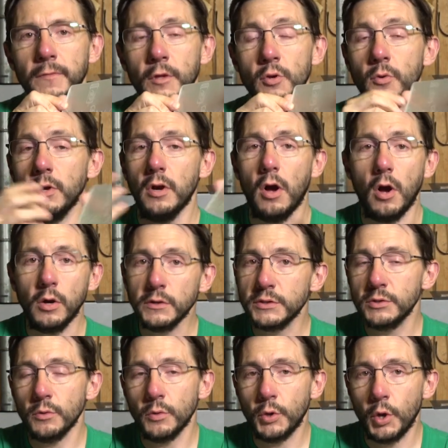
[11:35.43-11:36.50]
You could
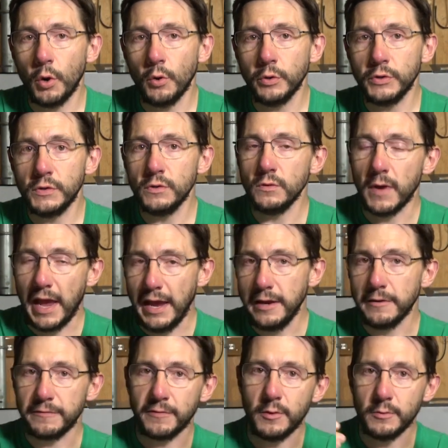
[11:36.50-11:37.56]
also go to
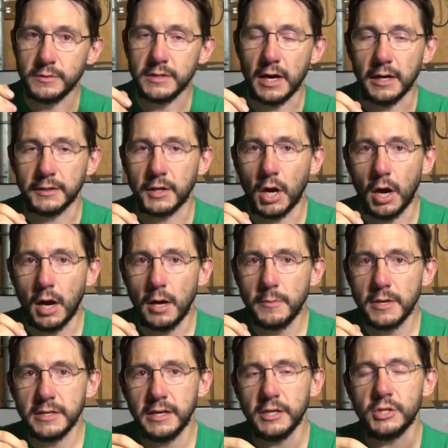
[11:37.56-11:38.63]
adafruit.com
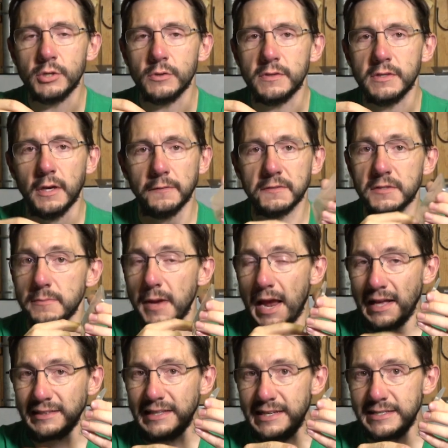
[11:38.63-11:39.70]
and get yourself some
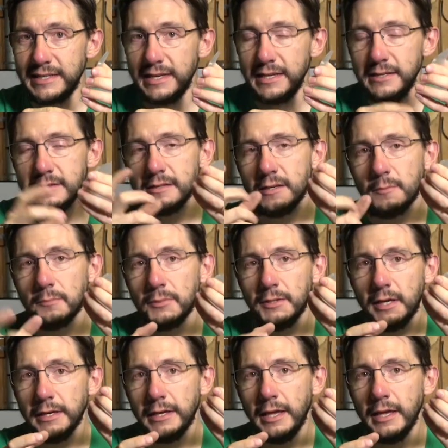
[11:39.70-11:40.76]
LEDs and a
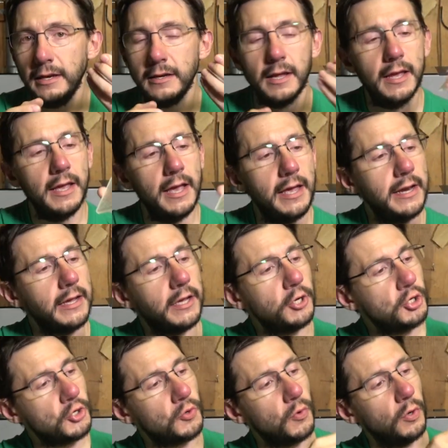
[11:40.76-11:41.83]
plug-in and a
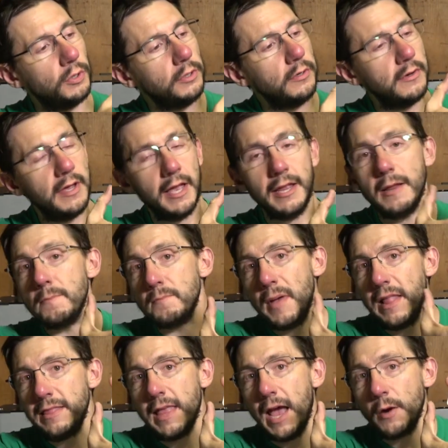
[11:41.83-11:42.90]
controller and
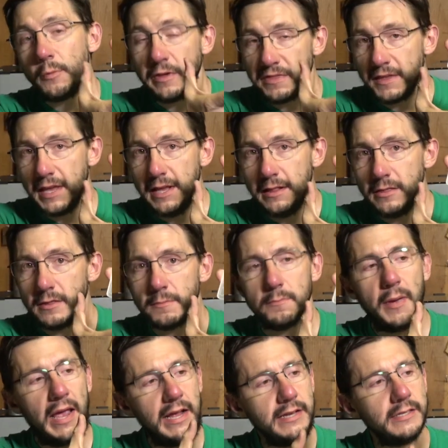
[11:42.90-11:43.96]
embed that within the
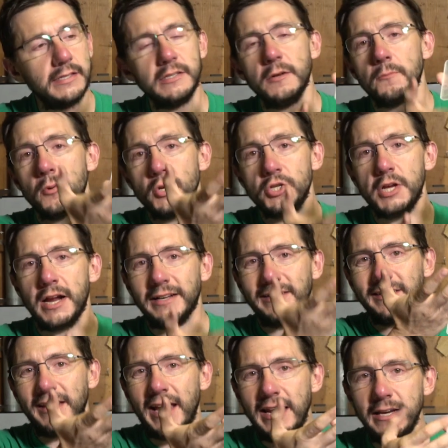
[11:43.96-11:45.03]
base to project
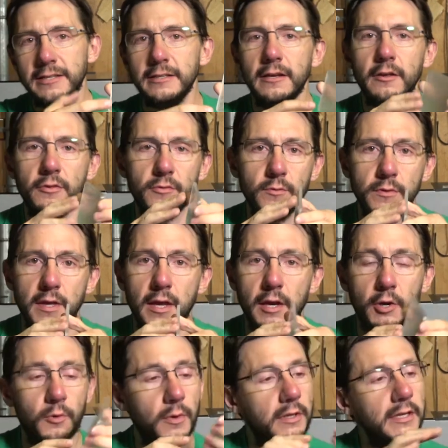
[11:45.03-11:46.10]
light through the
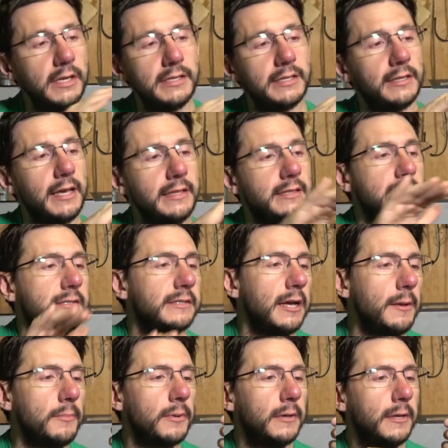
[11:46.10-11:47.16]
acrylic to light this
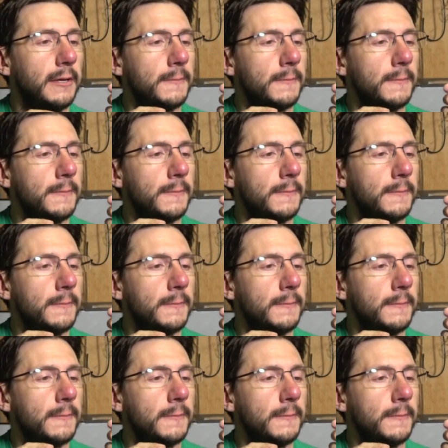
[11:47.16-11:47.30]
up.